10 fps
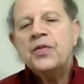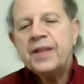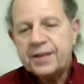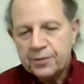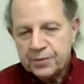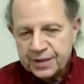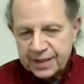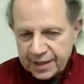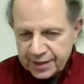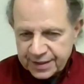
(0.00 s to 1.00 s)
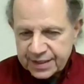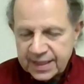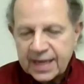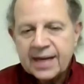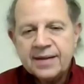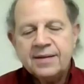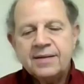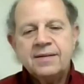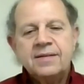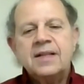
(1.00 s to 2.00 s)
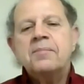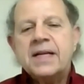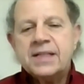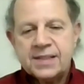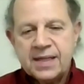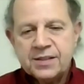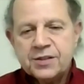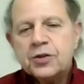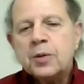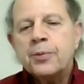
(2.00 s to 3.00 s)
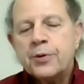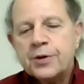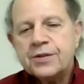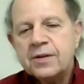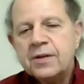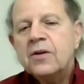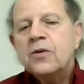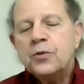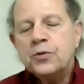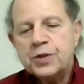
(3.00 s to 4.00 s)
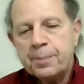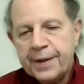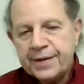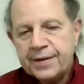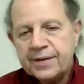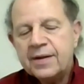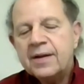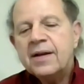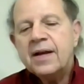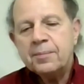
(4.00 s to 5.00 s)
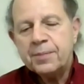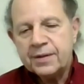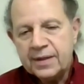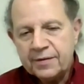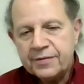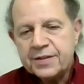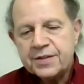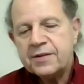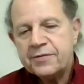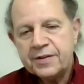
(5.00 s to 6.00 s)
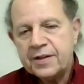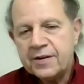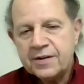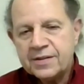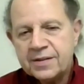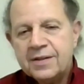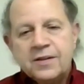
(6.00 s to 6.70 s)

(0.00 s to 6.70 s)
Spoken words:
that there is a side that makes sense to the person whose opinion and belief is different than yours.